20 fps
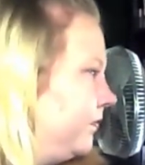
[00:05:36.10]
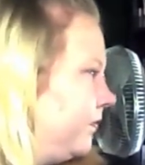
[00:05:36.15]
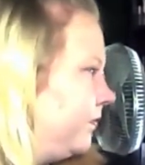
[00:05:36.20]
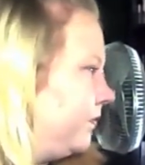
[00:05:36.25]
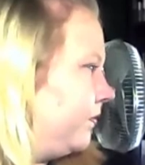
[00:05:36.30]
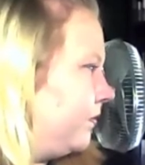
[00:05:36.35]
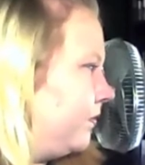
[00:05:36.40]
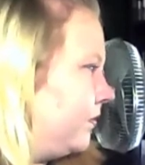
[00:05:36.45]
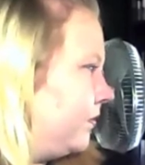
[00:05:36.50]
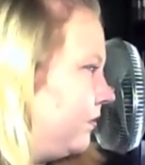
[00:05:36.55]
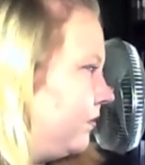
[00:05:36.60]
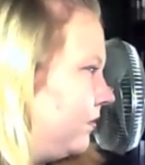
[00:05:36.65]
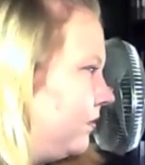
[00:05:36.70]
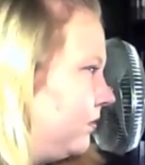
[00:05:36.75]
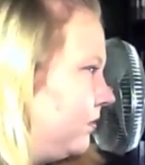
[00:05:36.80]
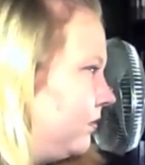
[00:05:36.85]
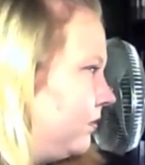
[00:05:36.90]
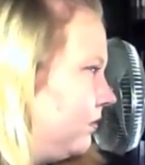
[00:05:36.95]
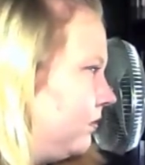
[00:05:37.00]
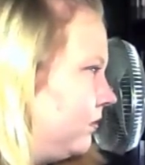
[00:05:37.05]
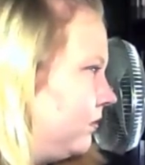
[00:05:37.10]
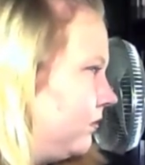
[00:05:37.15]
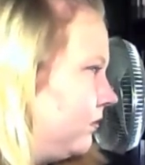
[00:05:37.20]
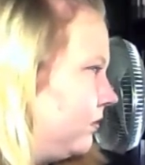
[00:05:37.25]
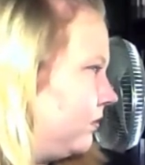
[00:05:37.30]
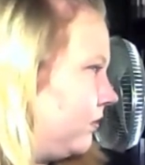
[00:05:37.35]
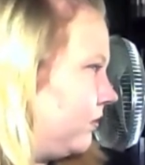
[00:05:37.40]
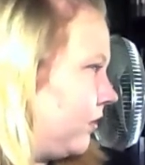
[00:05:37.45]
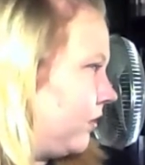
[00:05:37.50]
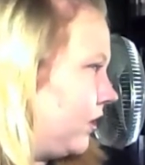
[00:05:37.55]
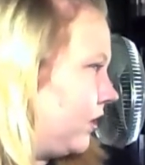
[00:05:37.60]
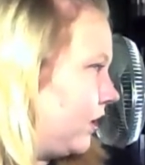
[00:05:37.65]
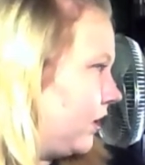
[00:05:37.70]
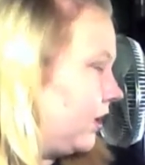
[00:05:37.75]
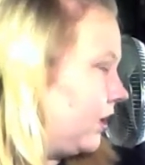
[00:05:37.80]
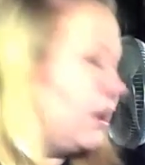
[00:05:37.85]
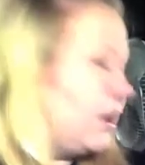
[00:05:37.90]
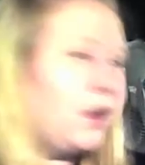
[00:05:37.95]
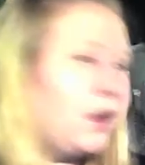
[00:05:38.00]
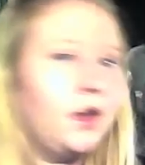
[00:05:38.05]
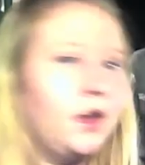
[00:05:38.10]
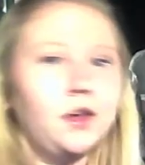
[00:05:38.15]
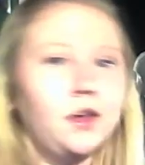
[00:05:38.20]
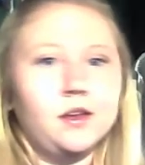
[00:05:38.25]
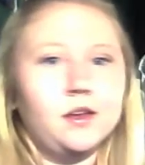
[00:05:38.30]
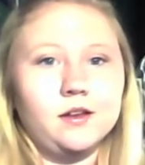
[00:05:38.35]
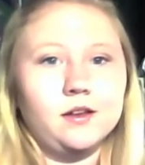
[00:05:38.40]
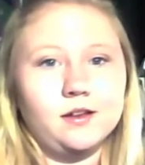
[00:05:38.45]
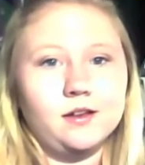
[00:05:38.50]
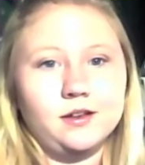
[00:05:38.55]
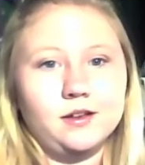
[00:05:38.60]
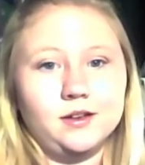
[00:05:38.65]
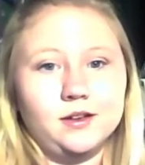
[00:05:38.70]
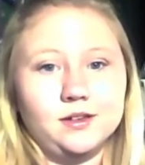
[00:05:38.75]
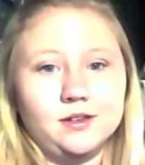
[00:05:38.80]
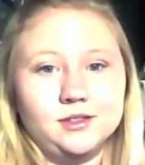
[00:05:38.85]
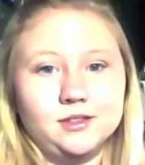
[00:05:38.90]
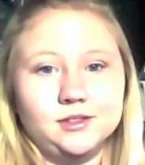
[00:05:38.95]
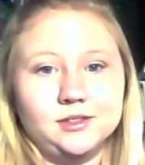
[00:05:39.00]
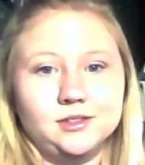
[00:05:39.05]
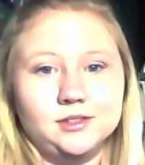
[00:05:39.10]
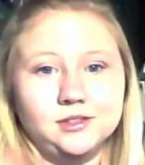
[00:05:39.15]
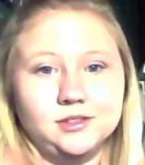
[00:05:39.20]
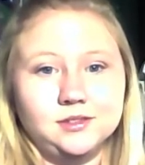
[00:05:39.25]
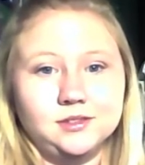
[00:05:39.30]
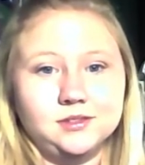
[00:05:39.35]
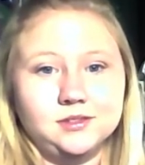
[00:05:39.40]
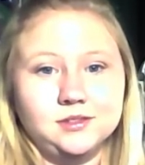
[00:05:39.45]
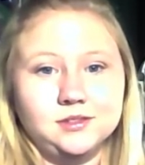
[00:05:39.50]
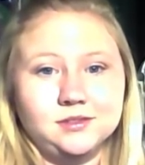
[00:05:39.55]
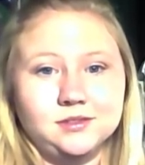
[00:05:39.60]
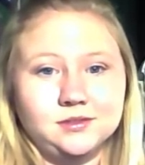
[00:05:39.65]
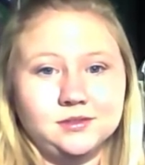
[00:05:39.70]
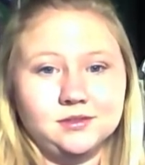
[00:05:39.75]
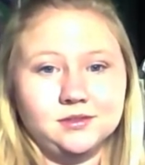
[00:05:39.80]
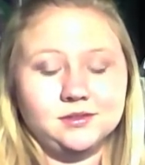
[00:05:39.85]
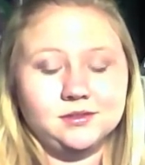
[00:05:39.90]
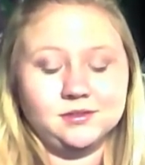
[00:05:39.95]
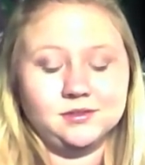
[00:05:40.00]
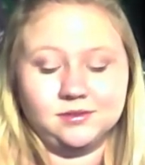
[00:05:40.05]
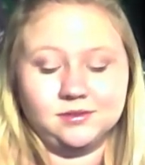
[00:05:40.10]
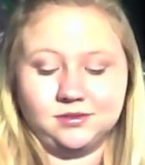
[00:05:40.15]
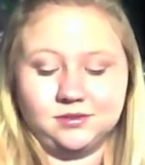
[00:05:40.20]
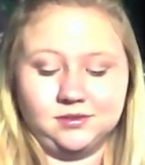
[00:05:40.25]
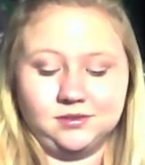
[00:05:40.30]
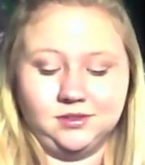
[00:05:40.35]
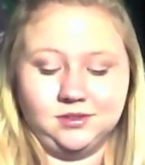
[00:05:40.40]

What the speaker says: No one is speaking in this clip.